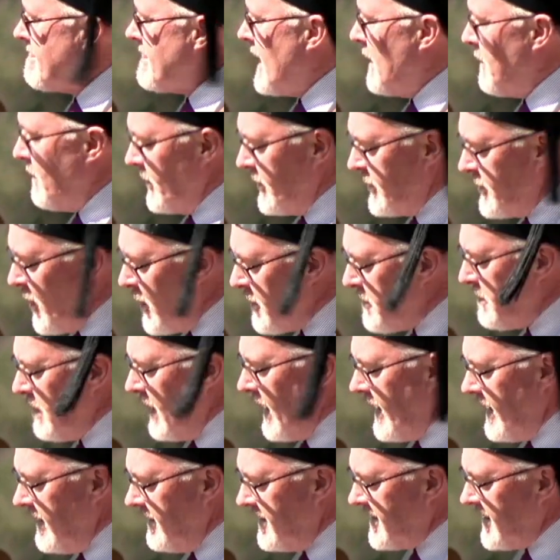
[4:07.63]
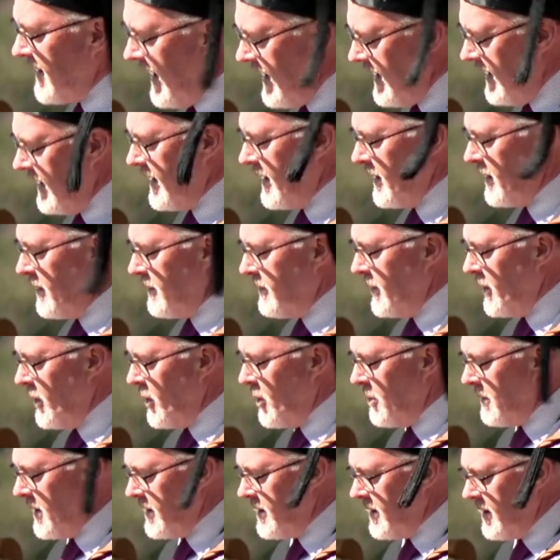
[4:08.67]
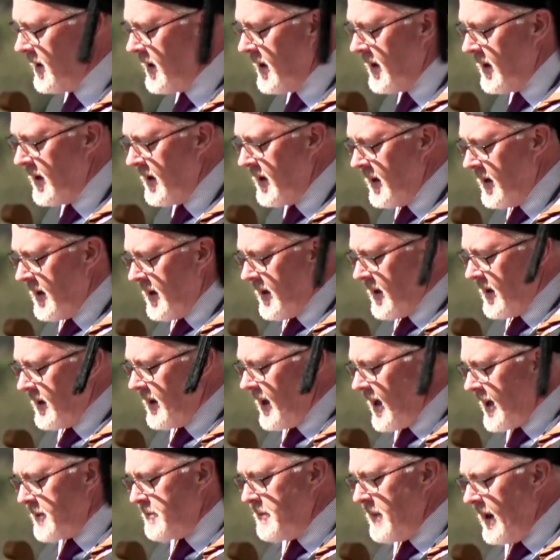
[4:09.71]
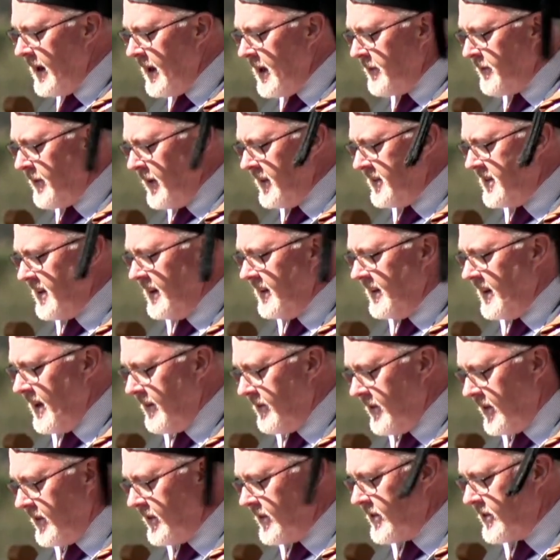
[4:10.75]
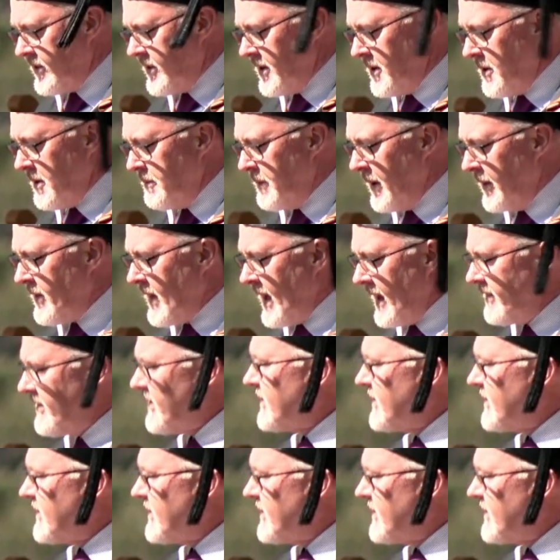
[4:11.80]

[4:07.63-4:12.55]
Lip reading: It was not plain sailing for Newman, like many of his endeavours, but that